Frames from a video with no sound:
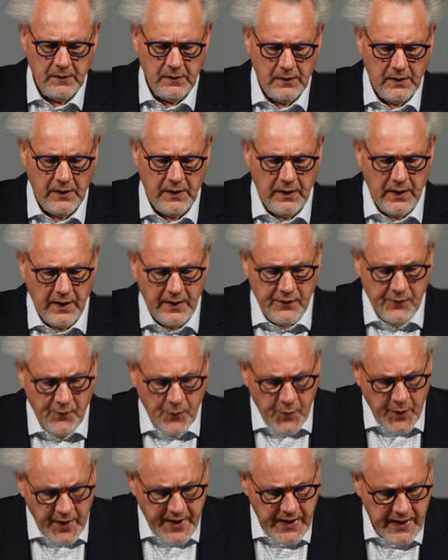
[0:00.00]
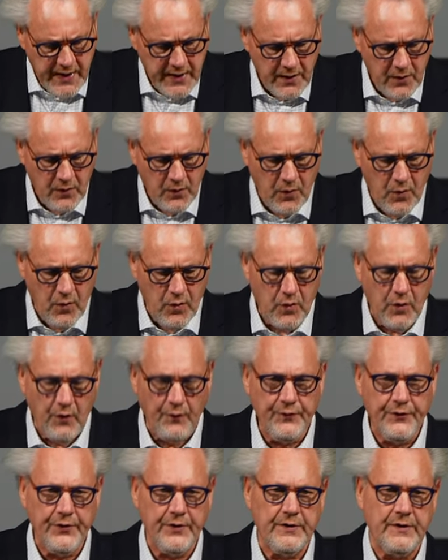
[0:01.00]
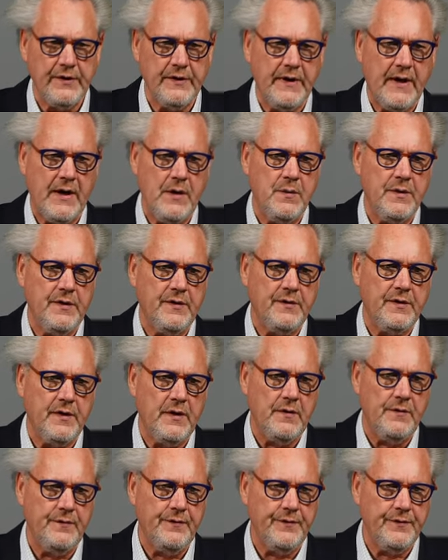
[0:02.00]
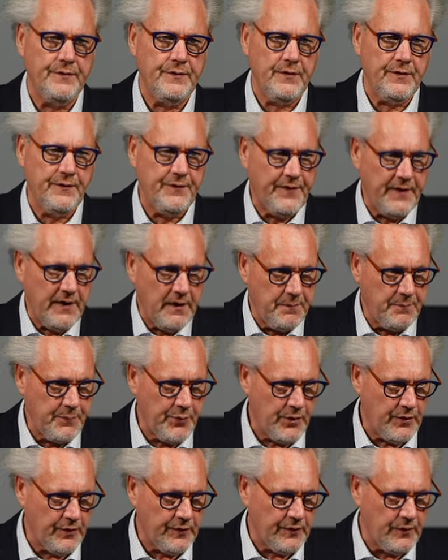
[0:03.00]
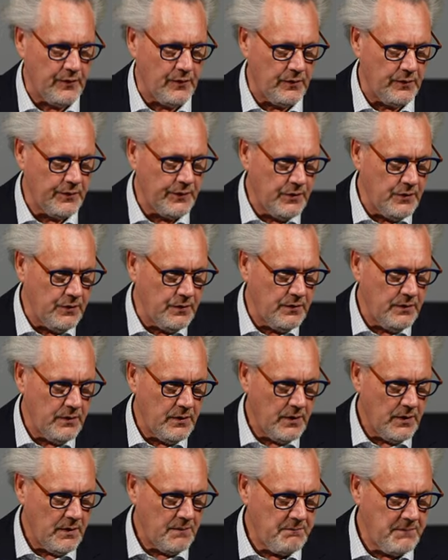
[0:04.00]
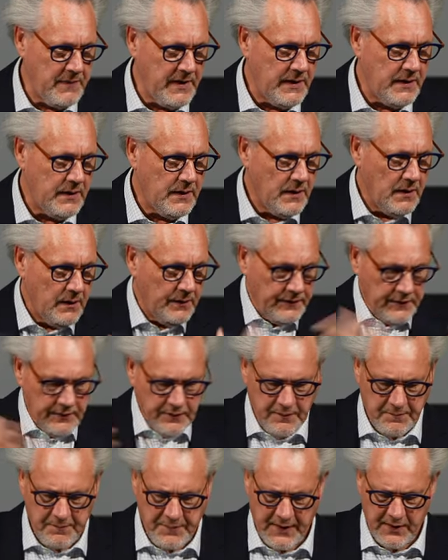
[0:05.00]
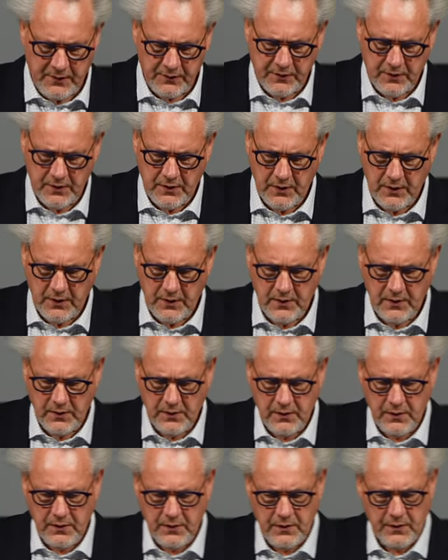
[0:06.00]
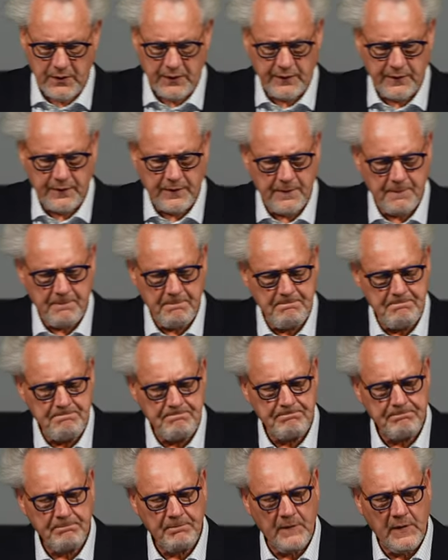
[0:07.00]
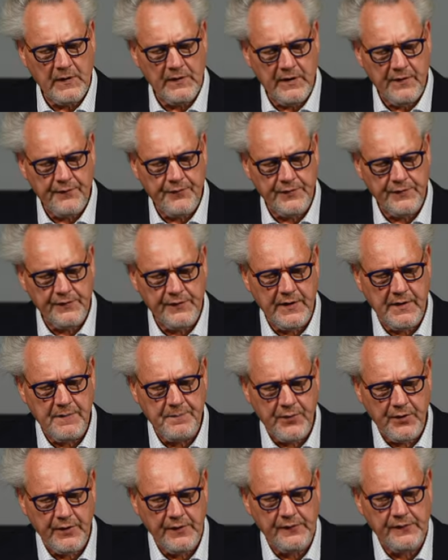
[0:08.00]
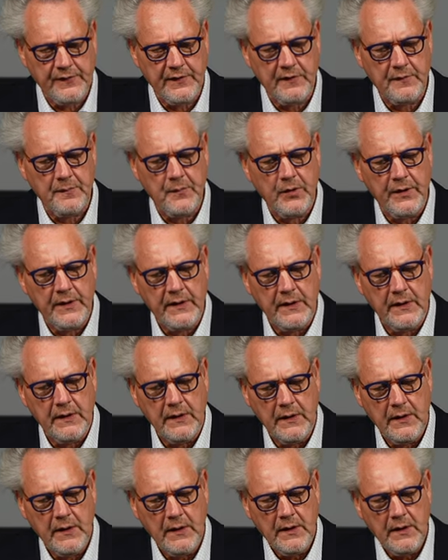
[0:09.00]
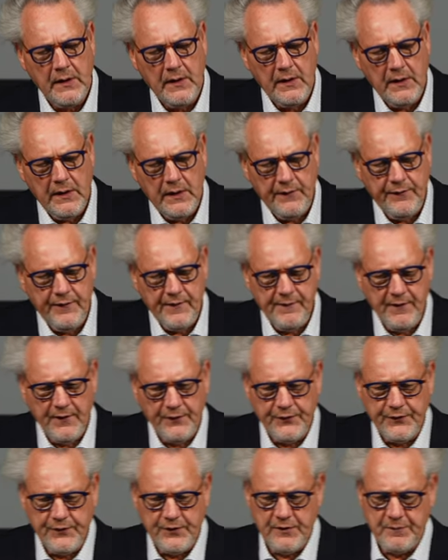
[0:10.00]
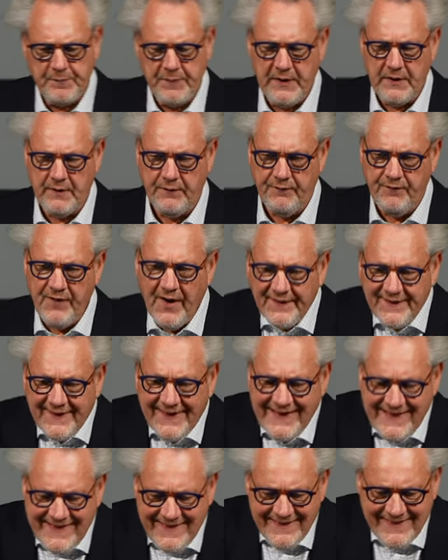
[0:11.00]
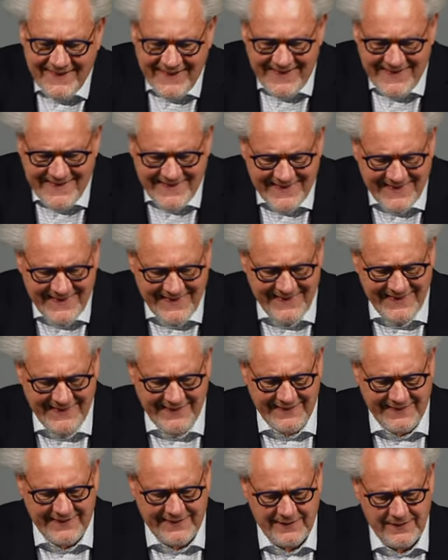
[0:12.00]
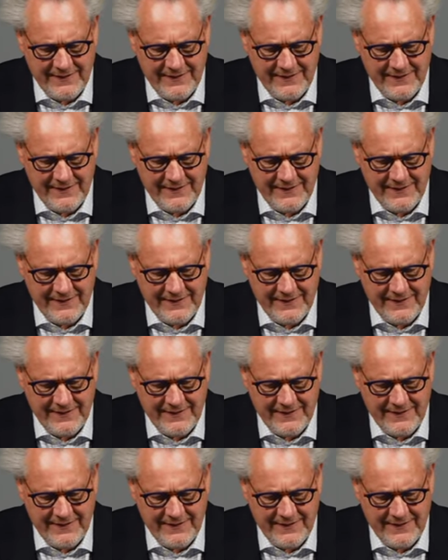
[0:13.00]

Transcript: And we all conducted ourselves. So it's very personal. You, me, it is about us. And therefore 3 points this morning. If we want to speak what grace is,